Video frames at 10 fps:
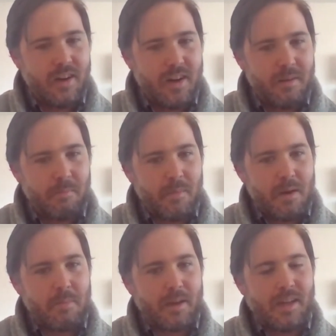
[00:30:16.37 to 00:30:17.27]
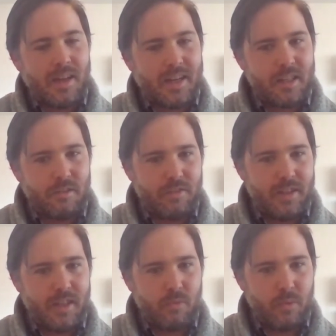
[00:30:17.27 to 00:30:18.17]
But
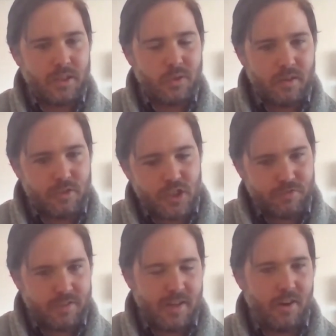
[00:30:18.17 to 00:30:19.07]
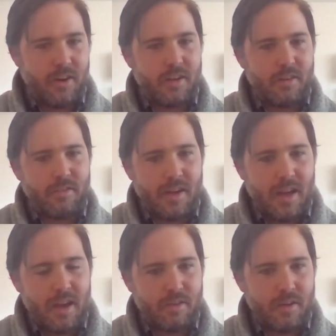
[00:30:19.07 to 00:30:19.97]
collectively, if we can sort of shift the narrative and
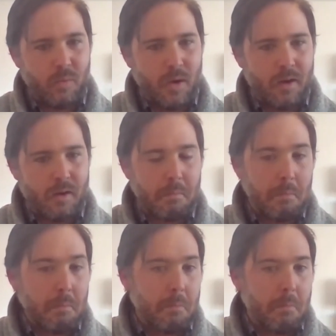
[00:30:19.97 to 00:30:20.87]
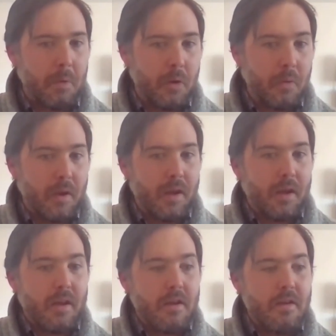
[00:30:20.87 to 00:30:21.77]
have it where, you know,
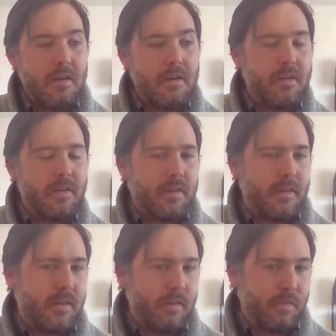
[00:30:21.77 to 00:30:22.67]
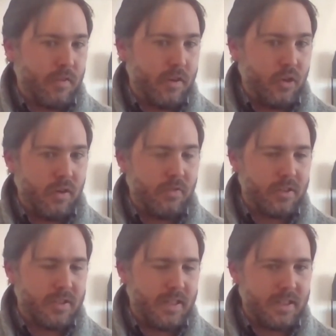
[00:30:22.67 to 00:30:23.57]
different
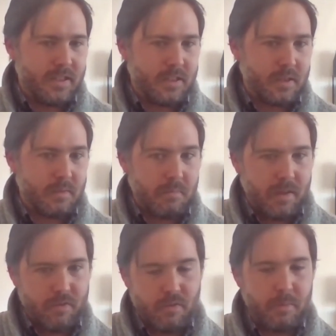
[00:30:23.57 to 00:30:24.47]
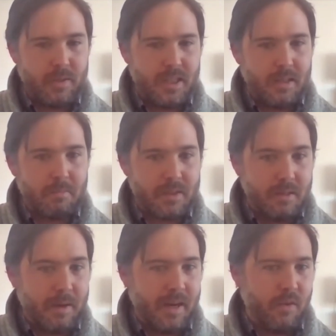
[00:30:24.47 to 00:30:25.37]
universities, different museums
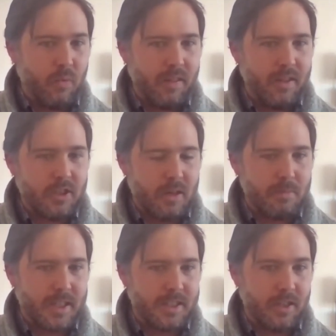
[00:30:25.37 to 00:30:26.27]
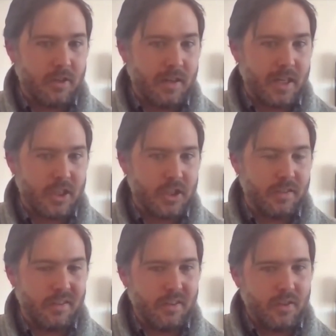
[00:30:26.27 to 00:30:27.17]
that might have one of these objects in their
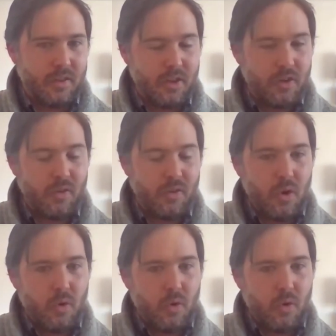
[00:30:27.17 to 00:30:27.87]
collection, you know,